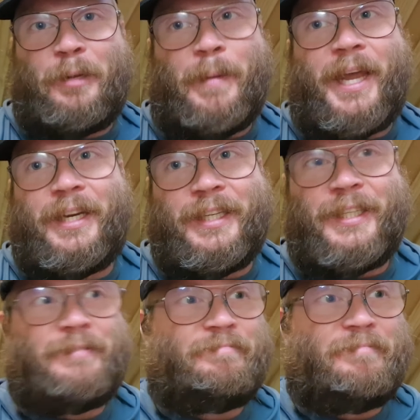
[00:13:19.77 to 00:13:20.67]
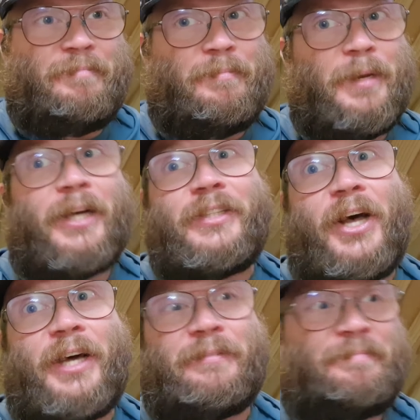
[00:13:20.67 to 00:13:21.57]
automatically logged
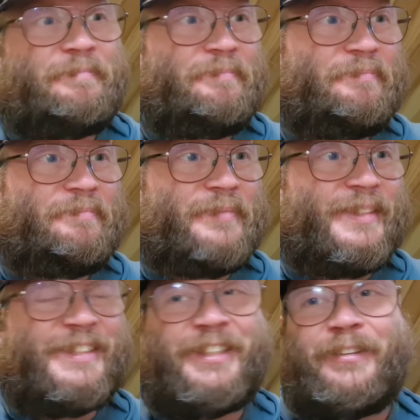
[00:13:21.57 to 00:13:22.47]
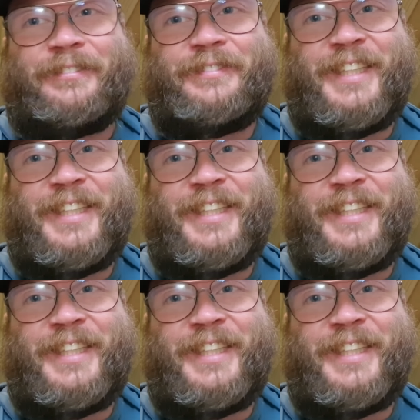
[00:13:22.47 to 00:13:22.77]
on. So